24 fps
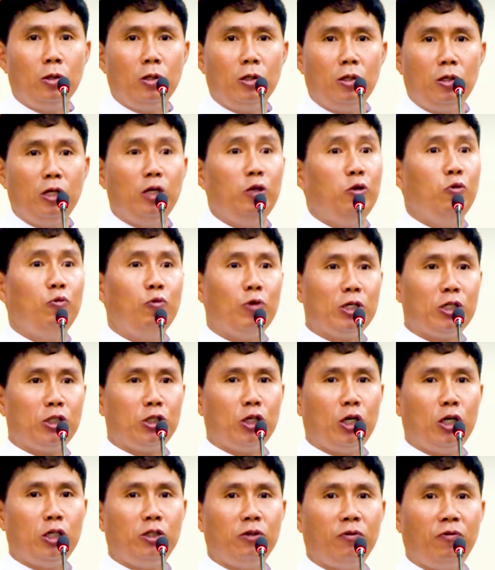new
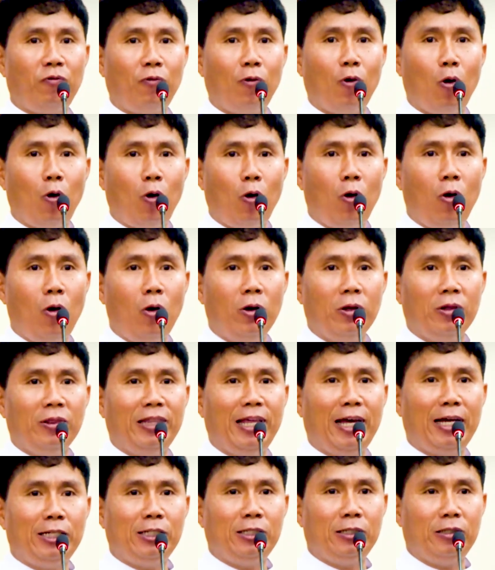research for
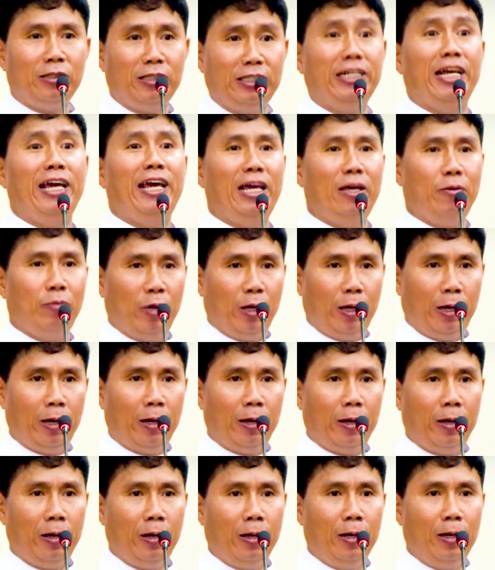that name.
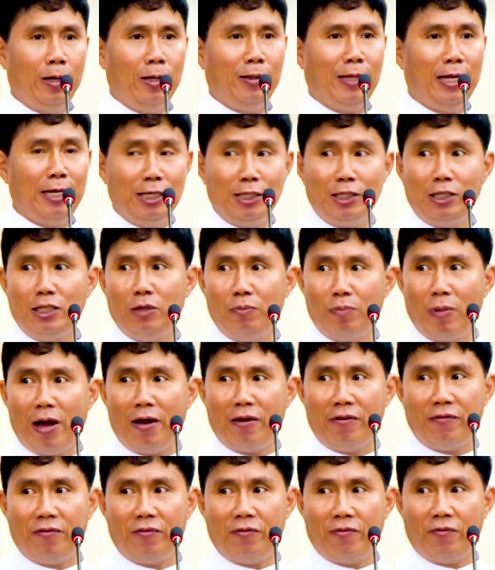That is
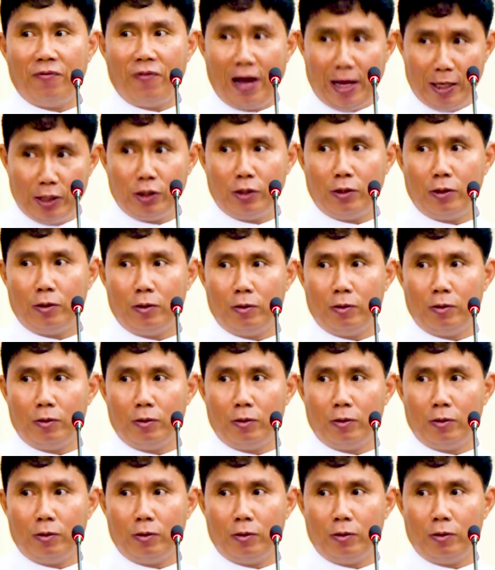my first